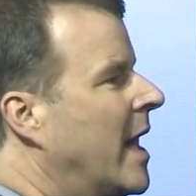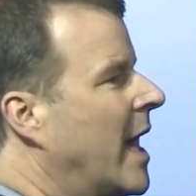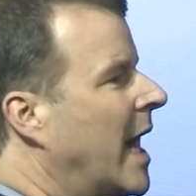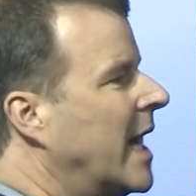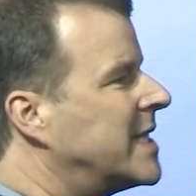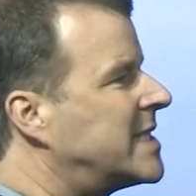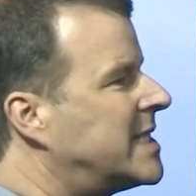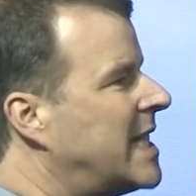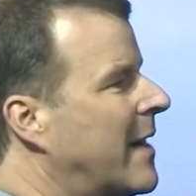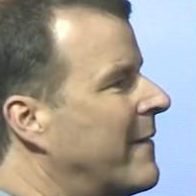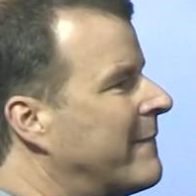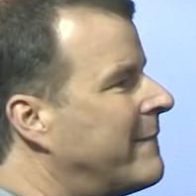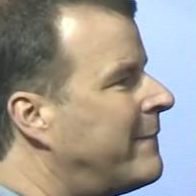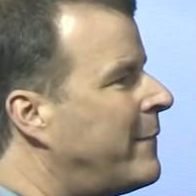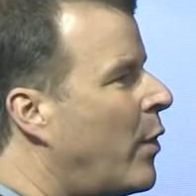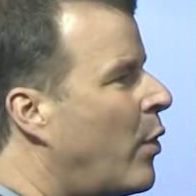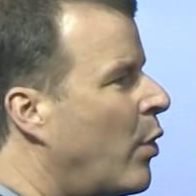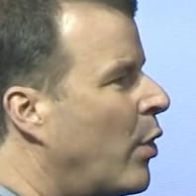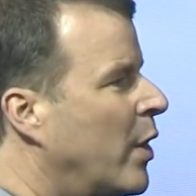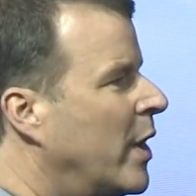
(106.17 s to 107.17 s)
a step
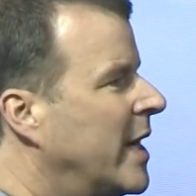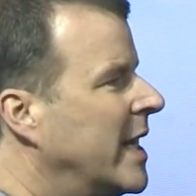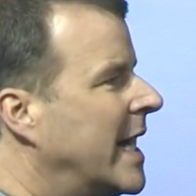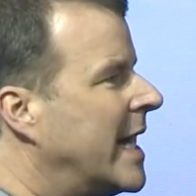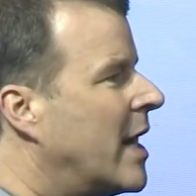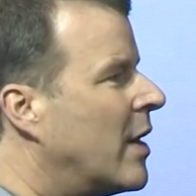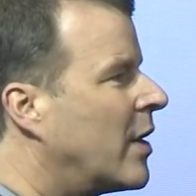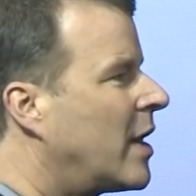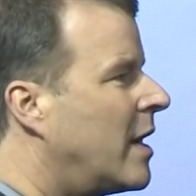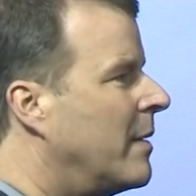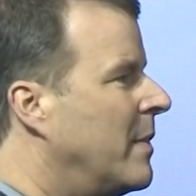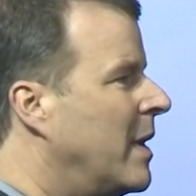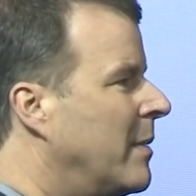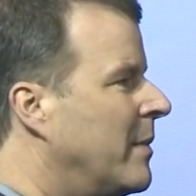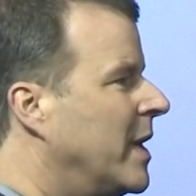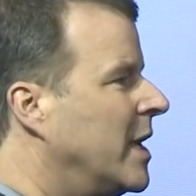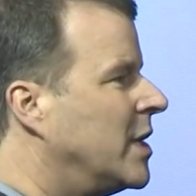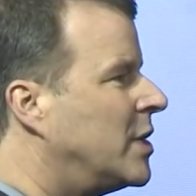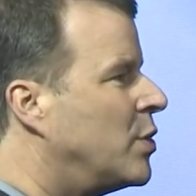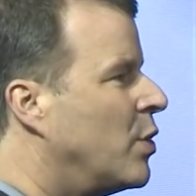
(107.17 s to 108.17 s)
forward in our
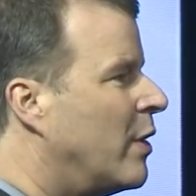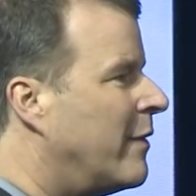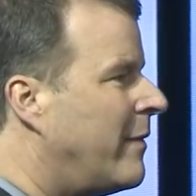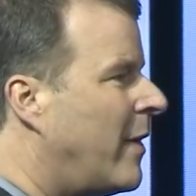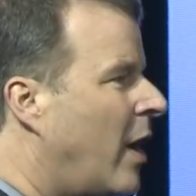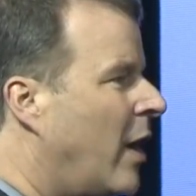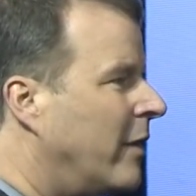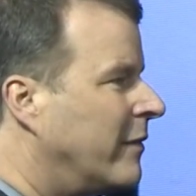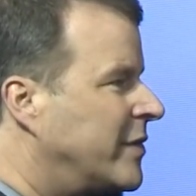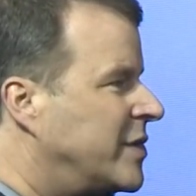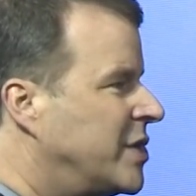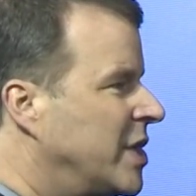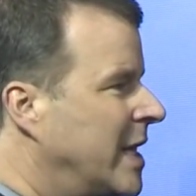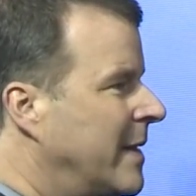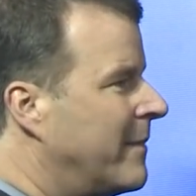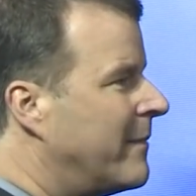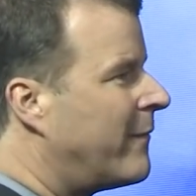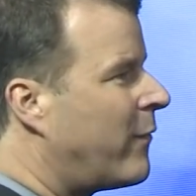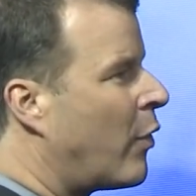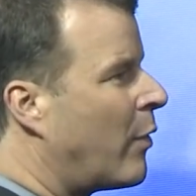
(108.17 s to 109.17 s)
commitment to evolve
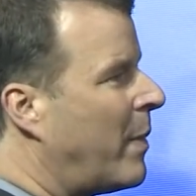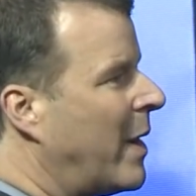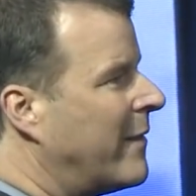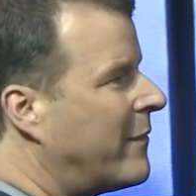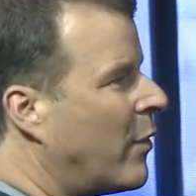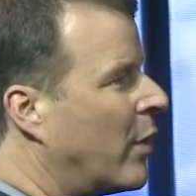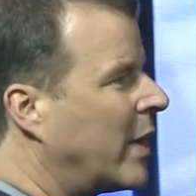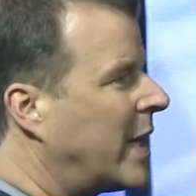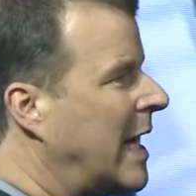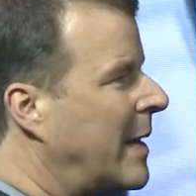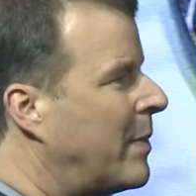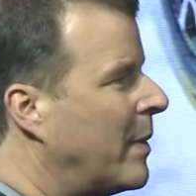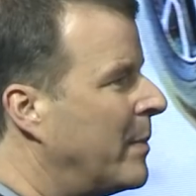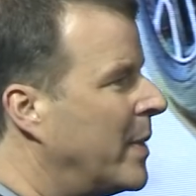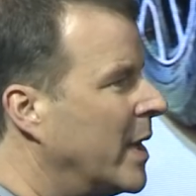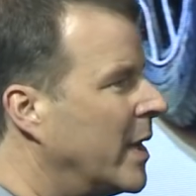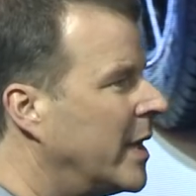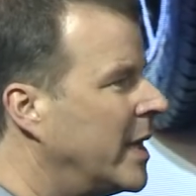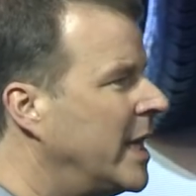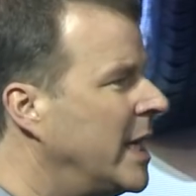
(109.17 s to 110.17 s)
Jeep 4x4
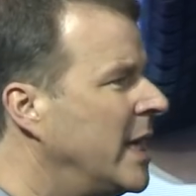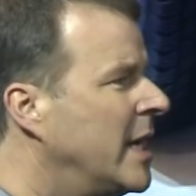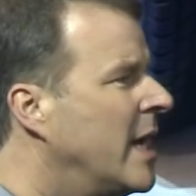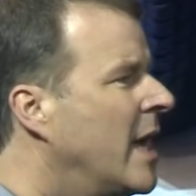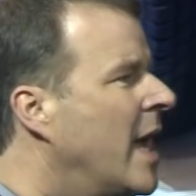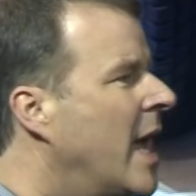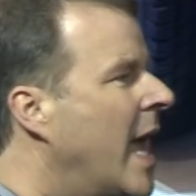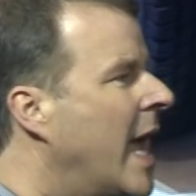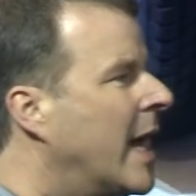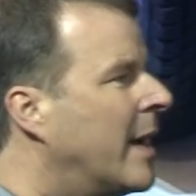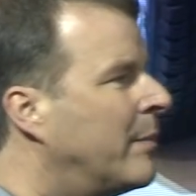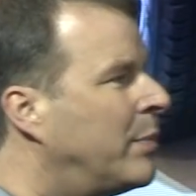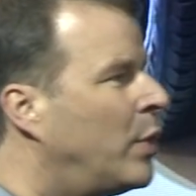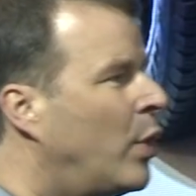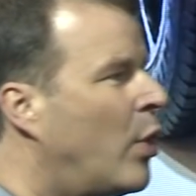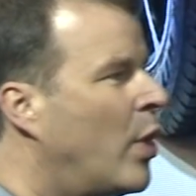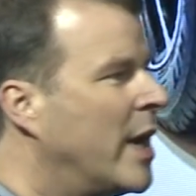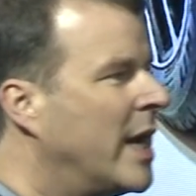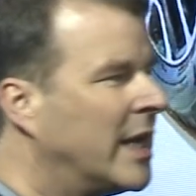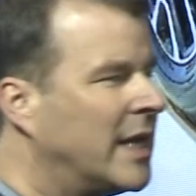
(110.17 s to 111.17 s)
capability and
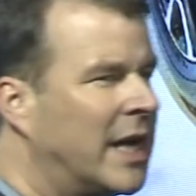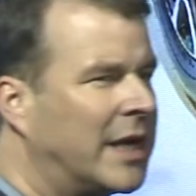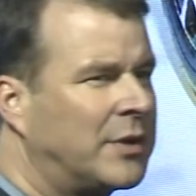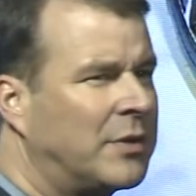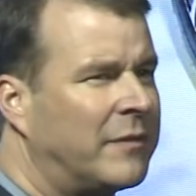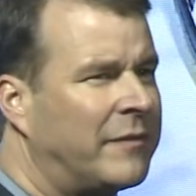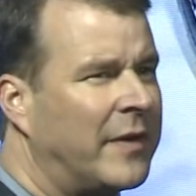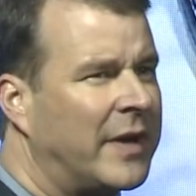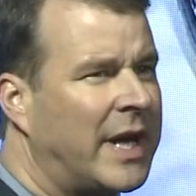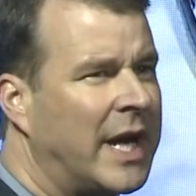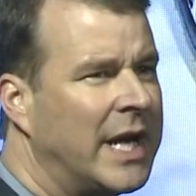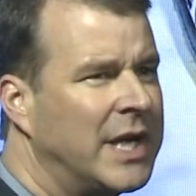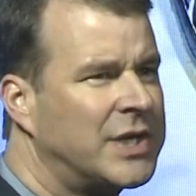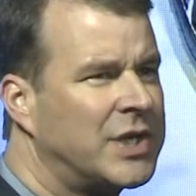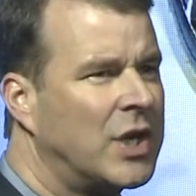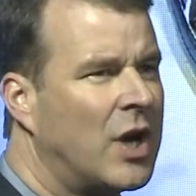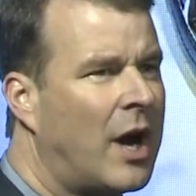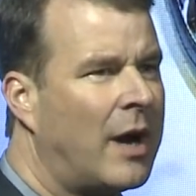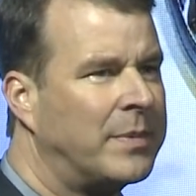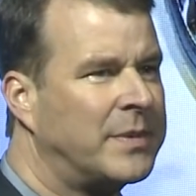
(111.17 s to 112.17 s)
employ
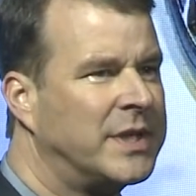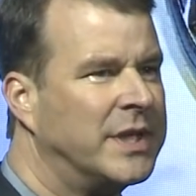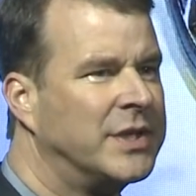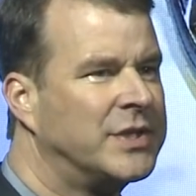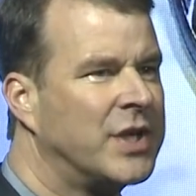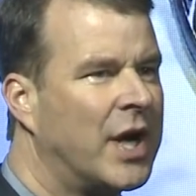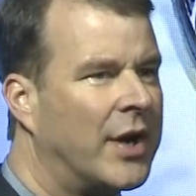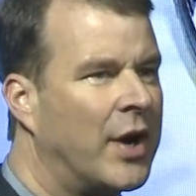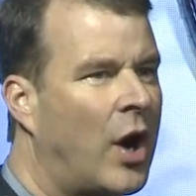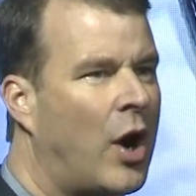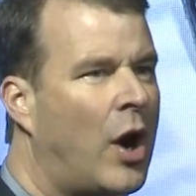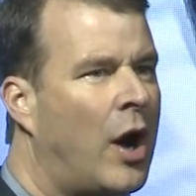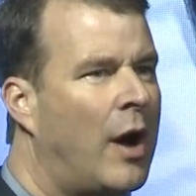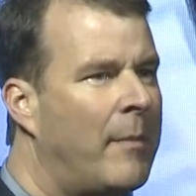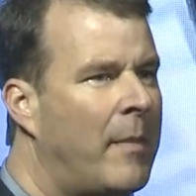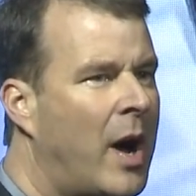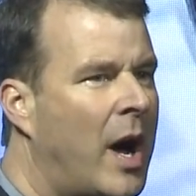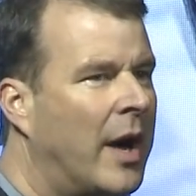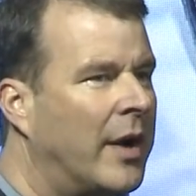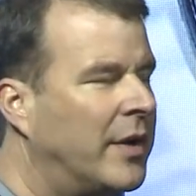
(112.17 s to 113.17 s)
electrification options on all
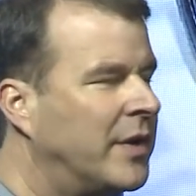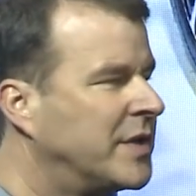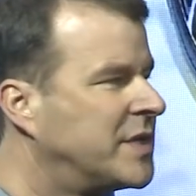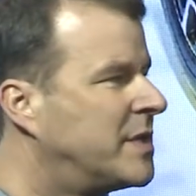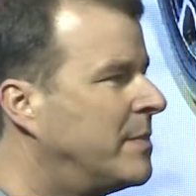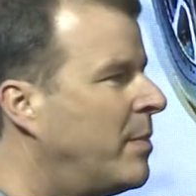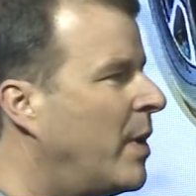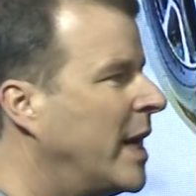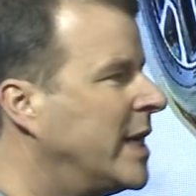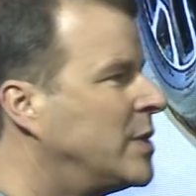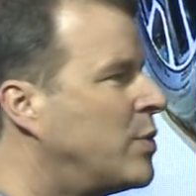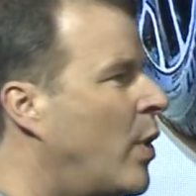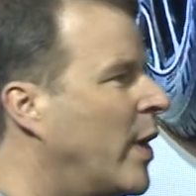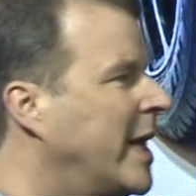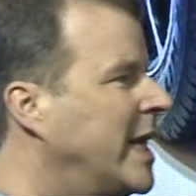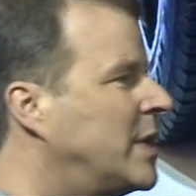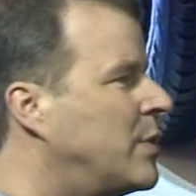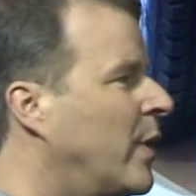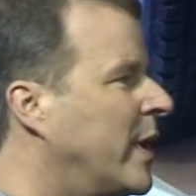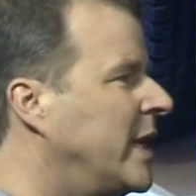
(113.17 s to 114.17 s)
models by
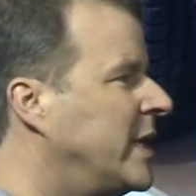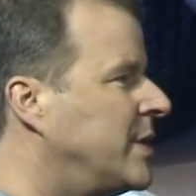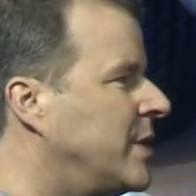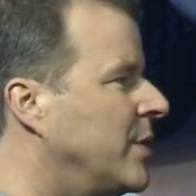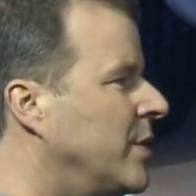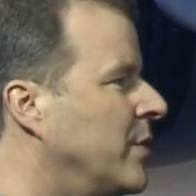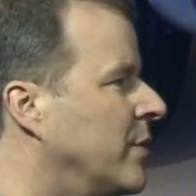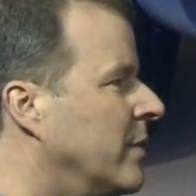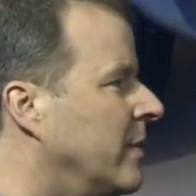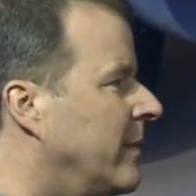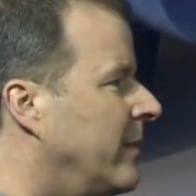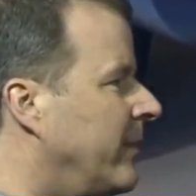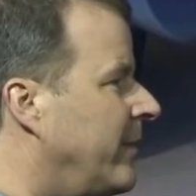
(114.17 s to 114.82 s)
2022.